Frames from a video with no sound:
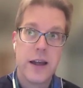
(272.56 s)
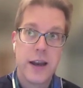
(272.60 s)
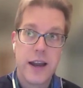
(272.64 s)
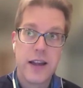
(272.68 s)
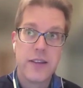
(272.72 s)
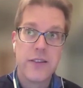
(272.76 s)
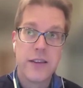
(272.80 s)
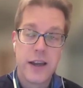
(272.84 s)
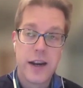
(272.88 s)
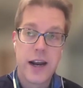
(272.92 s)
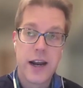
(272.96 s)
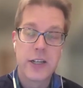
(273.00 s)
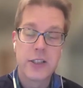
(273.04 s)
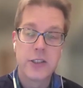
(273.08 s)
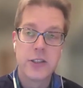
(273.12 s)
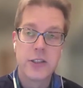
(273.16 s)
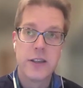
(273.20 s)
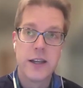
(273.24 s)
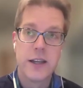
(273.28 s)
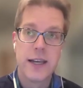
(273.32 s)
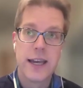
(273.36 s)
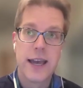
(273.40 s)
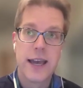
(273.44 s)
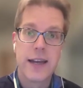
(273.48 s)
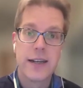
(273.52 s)
actually
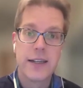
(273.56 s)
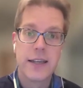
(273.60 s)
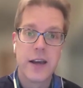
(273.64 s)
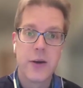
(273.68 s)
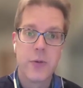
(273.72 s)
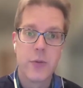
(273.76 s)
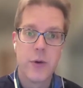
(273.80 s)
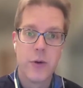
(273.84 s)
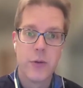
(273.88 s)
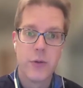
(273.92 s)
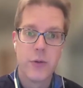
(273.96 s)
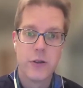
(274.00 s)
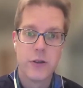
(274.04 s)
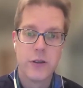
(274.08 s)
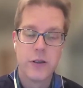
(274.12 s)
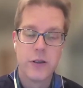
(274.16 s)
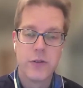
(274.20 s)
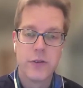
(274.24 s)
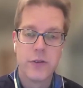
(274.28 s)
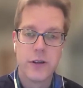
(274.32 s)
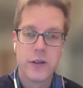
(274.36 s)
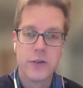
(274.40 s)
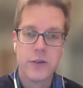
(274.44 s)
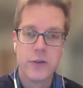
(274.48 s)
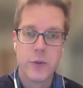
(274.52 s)
they can get what we're
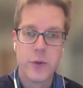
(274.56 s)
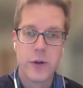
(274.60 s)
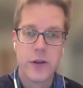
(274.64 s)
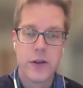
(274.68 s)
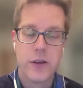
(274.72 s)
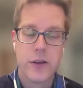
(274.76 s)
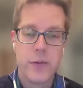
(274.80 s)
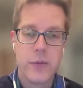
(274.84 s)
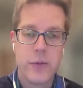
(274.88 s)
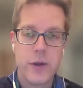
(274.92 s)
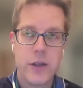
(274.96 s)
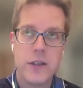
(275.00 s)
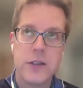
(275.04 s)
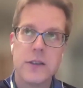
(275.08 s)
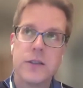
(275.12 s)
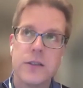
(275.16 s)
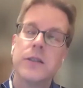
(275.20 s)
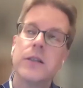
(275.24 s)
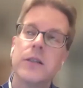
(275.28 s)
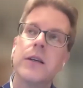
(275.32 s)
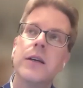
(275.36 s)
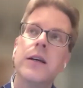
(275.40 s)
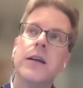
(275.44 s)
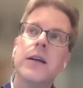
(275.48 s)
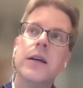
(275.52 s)
delivering. So whether that means
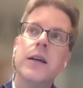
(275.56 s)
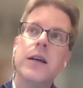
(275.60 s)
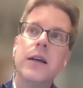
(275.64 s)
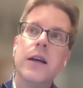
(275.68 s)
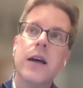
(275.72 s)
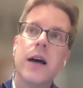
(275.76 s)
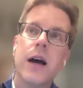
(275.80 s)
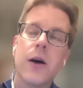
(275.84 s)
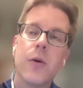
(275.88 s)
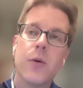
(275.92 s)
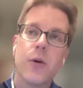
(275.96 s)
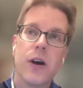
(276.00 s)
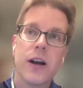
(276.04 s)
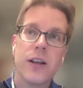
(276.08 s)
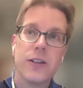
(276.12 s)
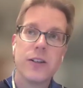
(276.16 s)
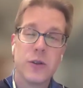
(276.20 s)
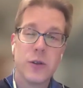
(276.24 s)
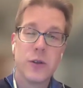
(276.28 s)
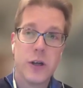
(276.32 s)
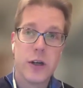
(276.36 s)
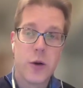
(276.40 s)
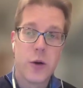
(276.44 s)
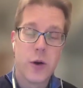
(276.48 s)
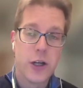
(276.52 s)
we're
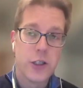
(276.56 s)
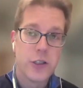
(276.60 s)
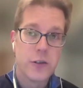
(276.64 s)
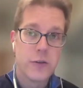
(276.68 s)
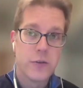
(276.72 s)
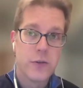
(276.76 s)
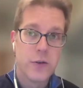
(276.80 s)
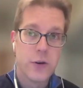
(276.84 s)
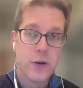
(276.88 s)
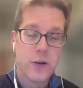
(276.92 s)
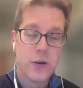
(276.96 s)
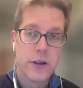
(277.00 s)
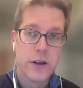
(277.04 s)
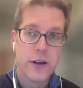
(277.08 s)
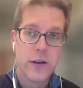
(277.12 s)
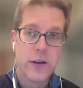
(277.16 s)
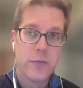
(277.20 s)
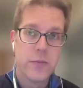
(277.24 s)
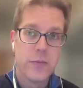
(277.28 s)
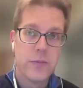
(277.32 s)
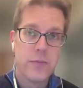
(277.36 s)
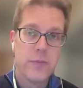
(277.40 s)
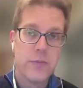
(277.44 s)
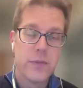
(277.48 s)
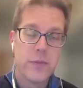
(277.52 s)
answering a question for
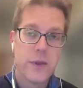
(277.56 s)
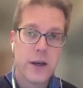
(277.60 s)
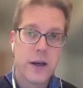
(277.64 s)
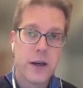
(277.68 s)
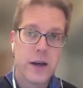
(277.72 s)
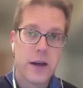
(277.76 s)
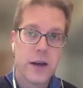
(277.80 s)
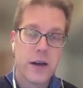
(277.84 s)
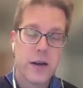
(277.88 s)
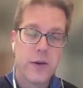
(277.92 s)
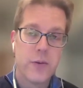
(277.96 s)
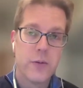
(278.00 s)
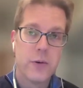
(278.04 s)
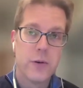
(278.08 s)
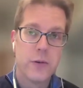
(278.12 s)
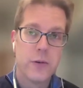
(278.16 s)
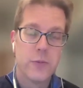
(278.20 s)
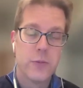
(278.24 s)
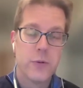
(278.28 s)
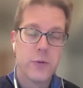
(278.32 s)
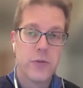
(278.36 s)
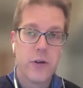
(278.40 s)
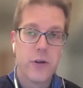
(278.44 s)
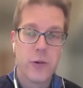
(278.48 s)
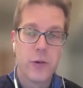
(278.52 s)
them, we're
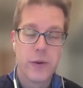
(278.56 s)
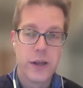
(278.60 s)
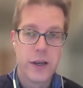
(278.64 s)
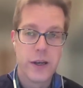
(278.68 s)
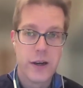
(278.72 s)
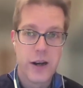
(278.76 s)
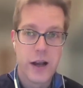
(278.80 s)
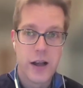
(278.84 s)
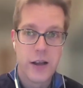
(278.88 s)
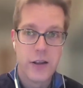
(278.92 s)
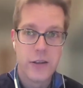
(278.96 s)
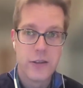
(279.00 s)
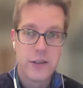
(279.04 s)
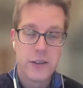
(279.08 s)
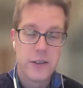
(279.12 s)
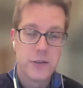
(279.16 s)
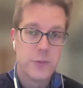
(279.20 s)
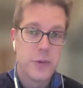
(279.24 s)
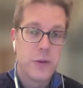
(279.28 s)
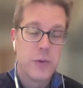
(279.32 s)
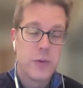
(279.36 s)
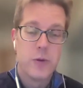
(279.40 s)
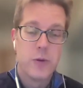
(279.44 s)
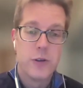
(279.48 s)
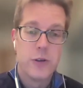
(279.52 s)
performing an analysis,
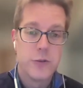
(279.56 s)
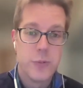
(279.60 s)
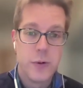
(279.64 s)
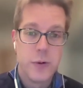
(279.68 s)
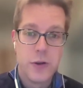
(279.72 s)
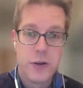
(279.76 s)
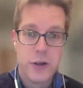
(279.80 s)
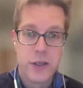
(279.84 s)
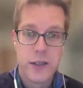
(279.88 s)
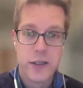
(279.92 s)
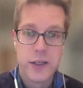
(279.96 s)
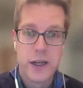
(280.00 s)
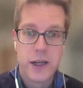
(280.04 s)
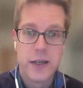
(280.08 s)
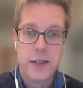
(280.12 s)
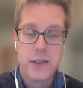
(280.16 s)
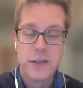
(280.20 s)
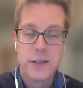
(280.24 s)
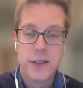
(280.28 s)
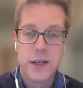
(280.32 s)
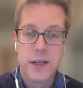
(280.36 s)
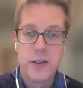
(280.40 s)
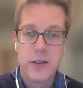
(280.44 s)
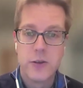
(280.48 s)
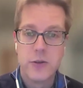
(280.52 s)
maybe we're just building a data
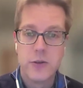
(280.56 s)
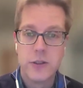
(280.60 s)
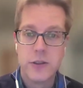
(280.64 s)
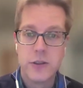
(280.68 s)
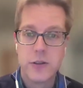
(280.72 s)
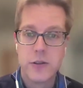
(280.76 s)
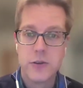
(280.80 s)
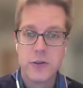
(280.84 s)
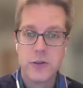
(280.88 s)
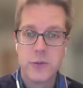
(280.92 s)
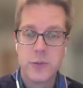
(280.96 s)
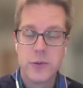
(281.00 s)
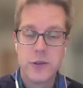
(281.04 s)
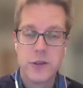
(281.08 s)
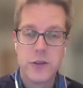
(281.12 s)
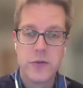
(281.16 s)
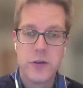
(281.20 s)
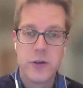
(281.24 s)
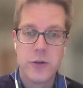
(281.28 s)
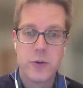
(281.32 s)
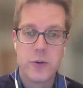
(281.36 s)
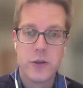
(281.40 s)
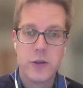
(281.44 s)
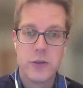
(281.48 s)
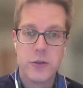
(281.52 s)
set using those
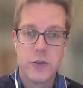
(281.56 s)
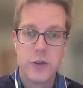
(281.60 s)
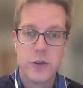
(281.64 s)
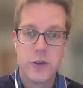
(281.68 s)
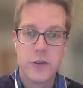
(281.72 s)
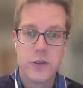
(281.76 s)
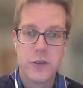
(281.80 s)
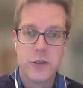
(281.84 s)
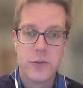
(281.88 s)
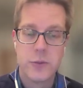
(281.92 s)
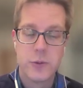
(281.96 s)
specific resources.